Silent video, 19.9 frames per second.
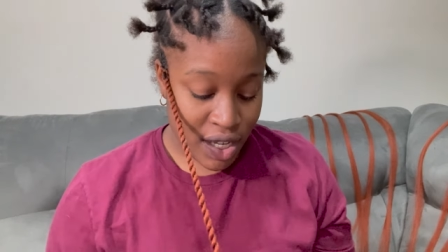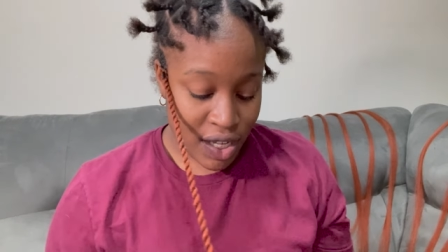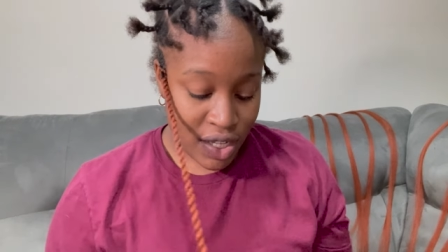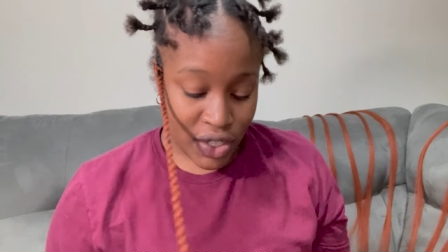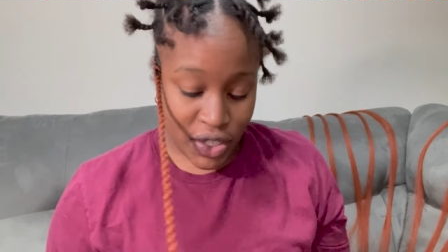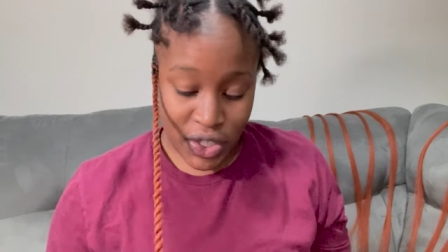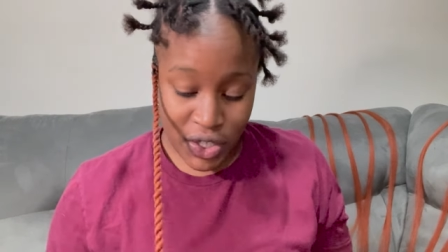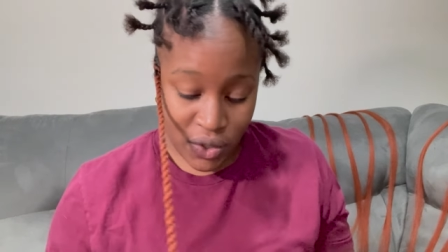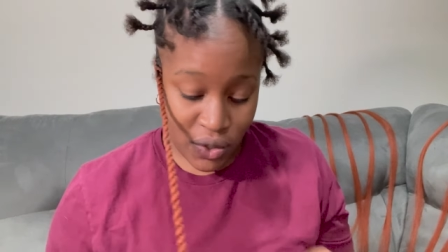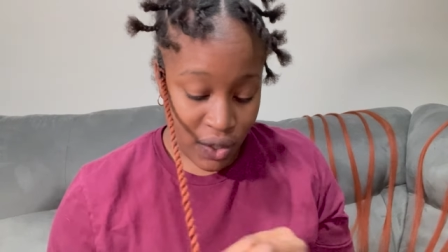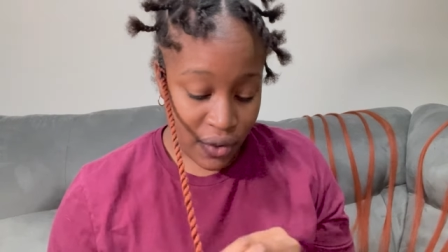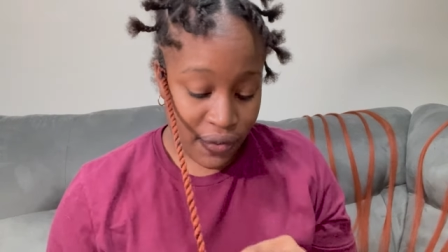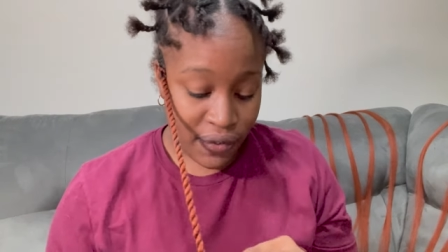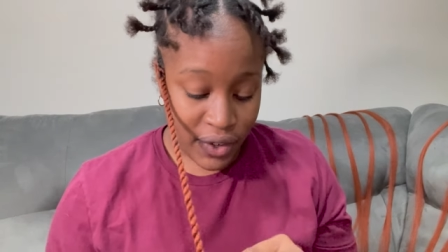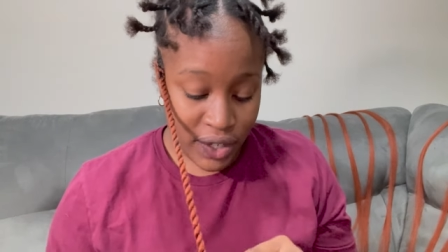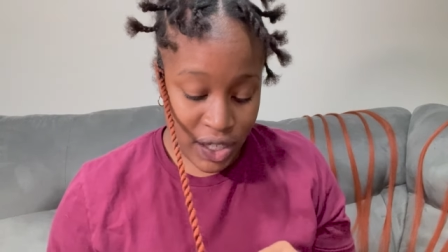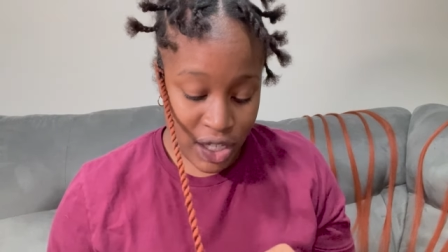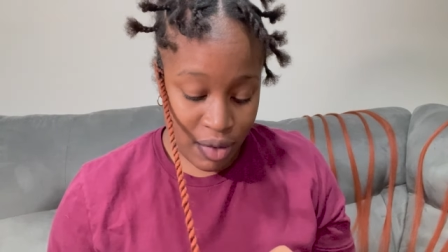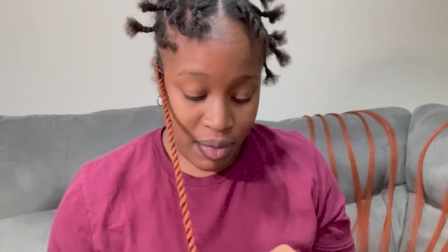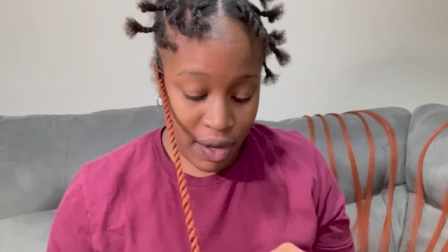So the
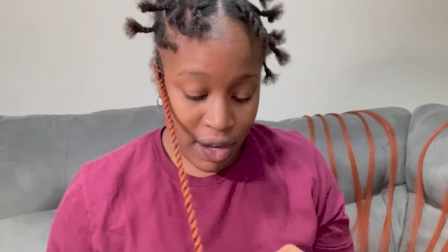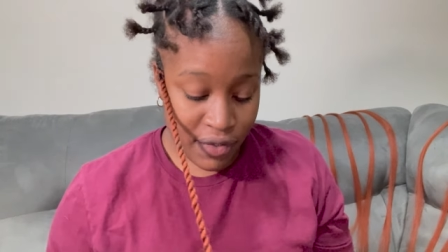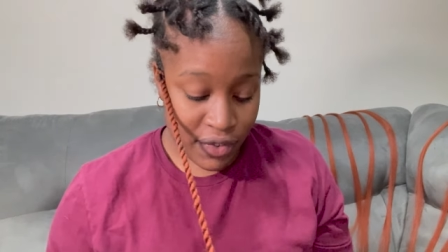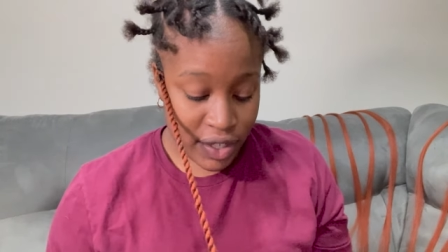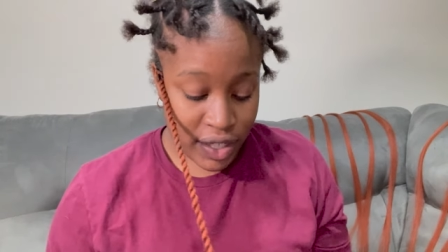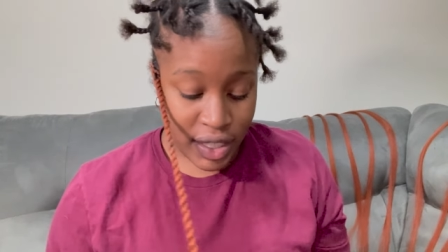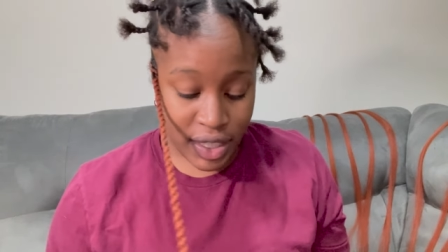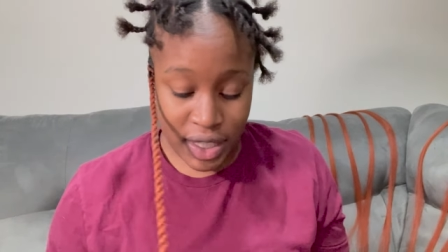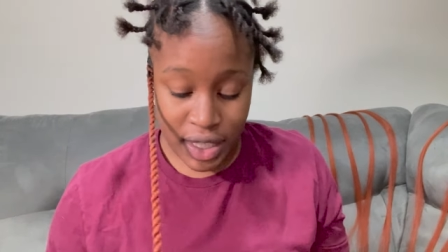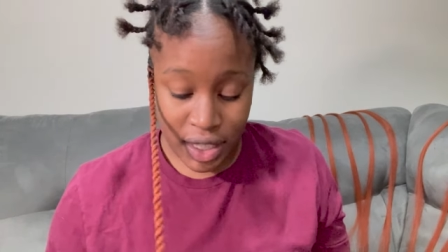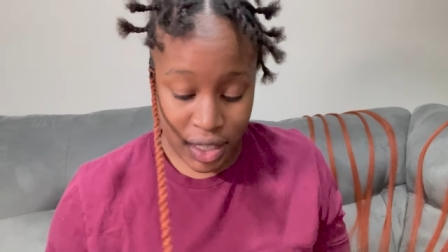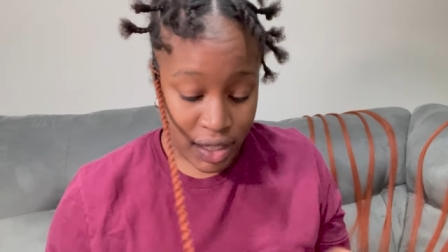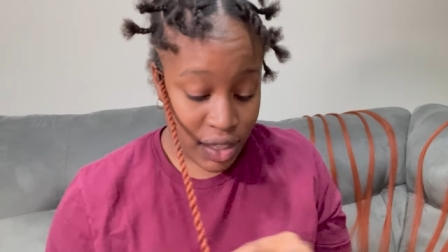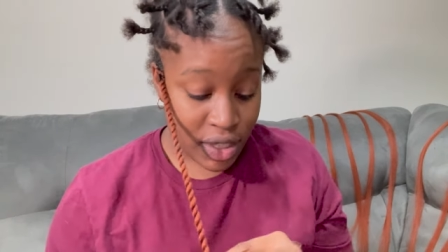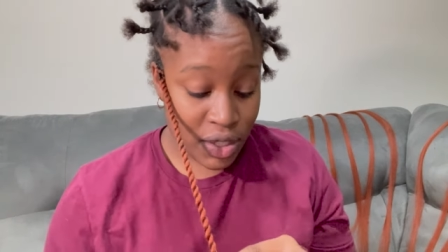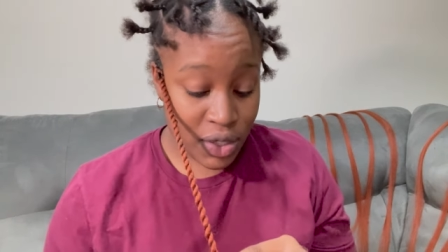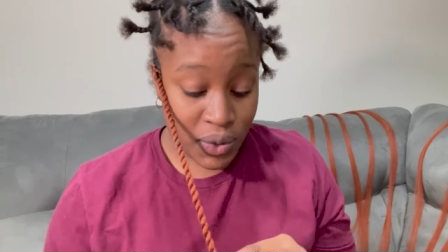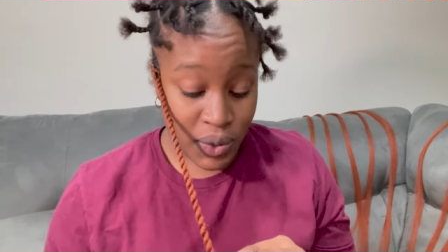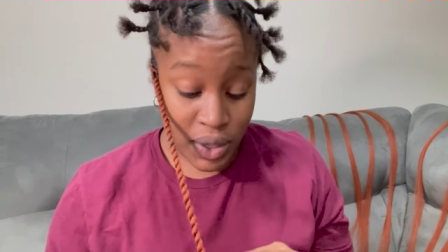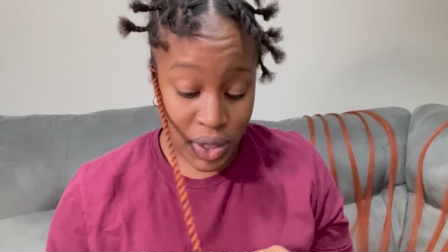first time I ever did
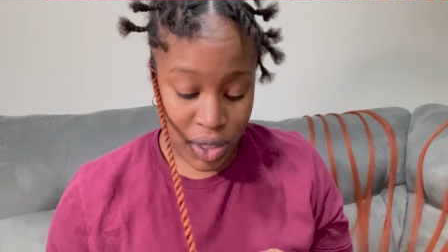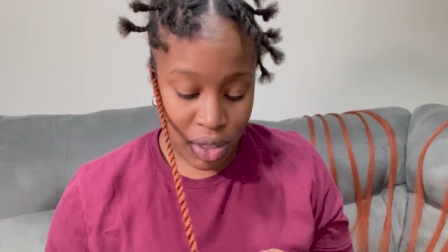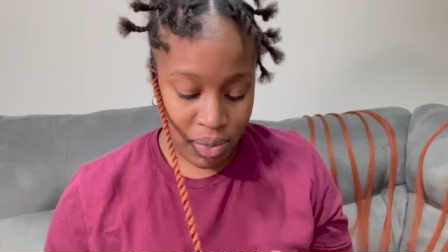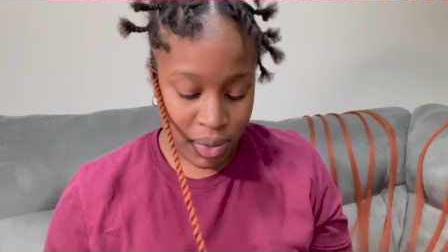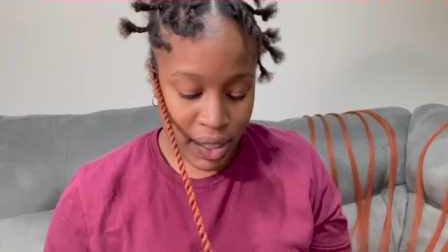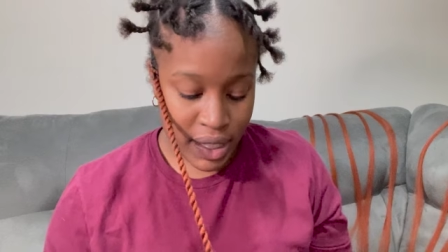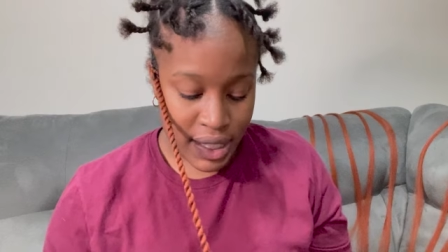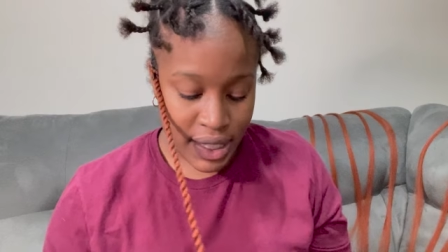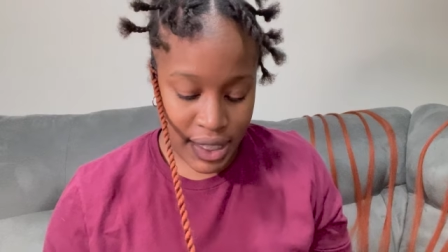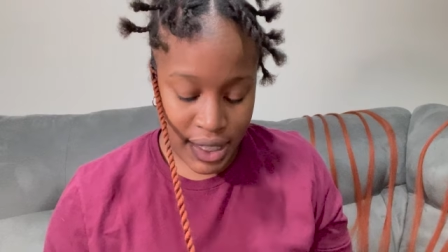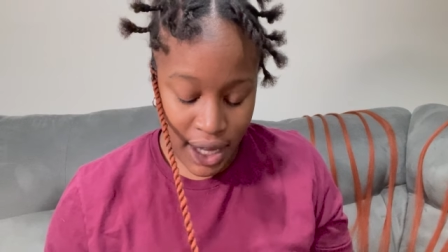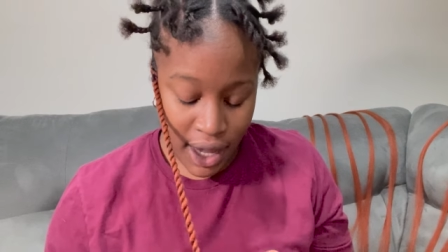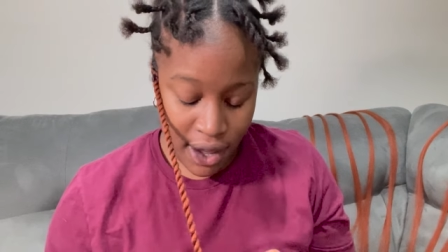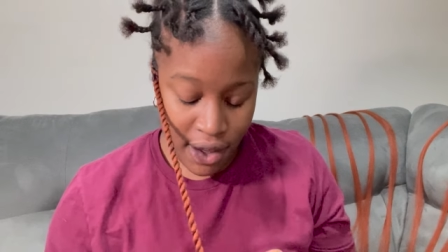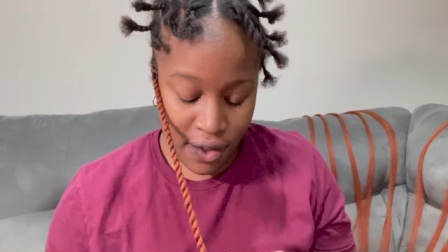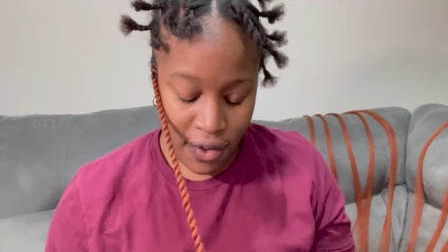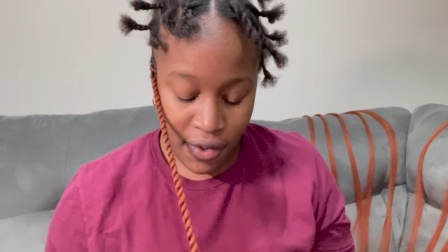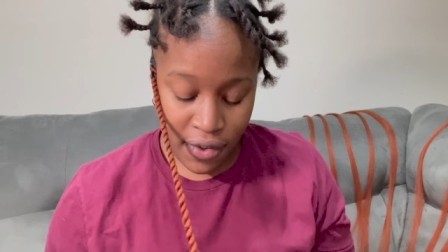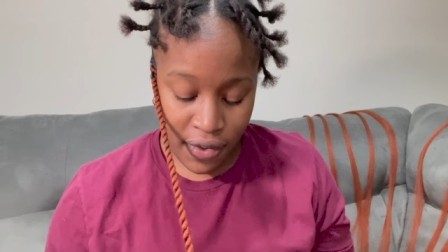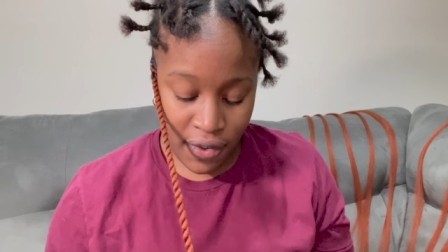Senegalese twists on
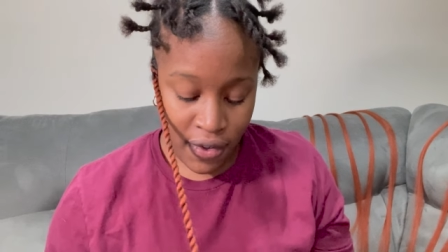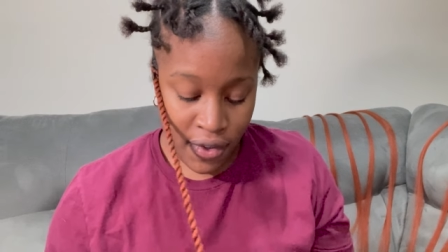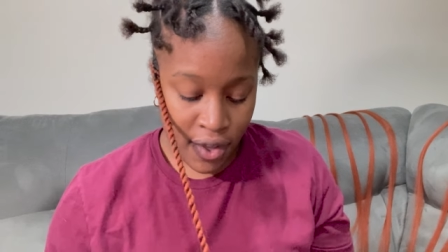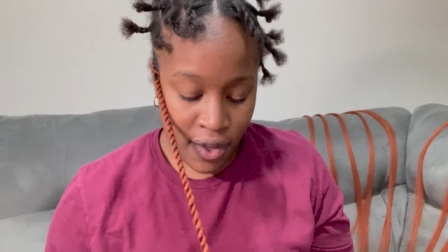myself,